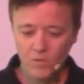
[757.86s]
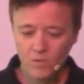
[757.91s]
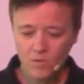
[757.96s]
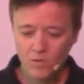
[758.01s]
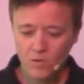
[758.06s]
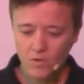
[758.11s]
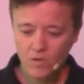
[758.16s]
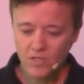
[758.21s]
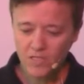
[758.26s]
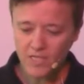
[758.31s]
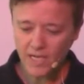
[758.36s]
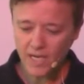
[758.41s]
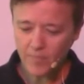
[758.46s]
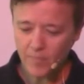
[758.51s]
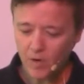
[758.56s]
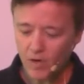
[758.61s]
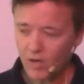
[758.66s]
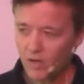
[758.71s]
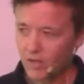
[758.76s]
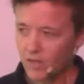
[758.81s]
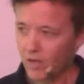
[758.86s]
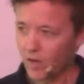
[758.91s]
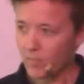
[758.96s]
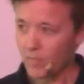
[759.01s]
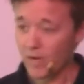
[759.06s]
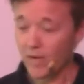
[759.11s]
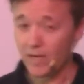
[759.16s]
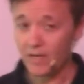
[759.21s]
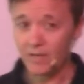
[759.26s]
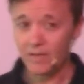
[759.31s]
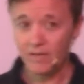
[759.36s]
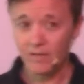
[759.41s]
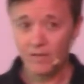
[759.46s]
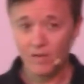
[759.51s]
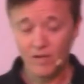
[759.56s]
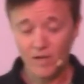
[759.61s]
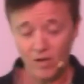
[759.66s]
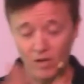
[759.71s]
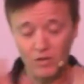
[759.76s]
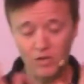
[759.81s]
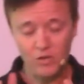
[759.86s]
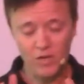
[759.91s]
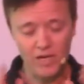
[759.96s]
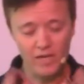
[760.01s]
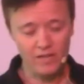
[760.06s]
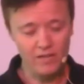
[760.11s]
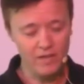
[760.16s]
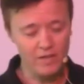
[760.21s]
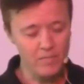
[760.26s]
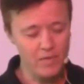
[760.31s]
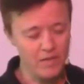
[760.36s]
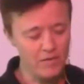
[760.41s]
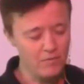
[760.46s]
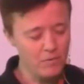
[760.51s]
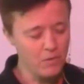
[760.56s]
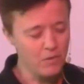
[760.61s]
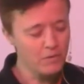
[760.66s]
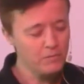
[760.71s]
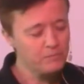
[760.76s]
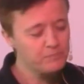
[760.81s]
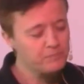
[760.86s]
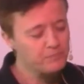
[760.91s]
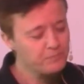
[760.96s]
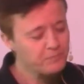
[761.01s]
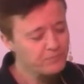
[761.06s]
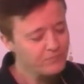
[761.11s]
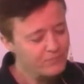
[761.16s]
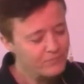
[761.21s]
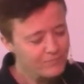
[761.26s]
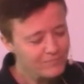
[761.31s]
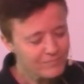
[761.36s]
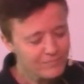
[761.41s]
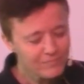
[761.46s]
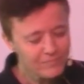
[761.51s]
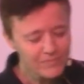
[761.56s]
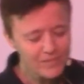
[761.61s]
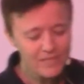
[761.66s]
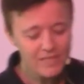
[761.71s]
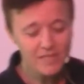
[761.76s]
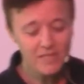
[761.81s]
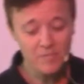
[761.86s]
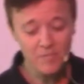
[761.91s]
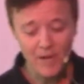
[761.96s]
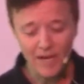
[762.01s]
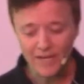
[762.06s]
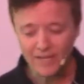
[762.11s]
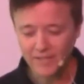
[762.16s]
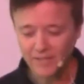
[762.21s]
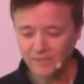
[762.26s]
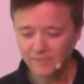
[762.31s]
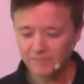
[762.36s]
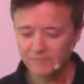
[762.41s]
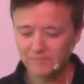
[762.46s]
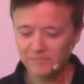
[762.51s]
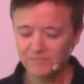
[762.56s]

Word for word: So the second park in our bike, in our triathlon metaphor, is the bike.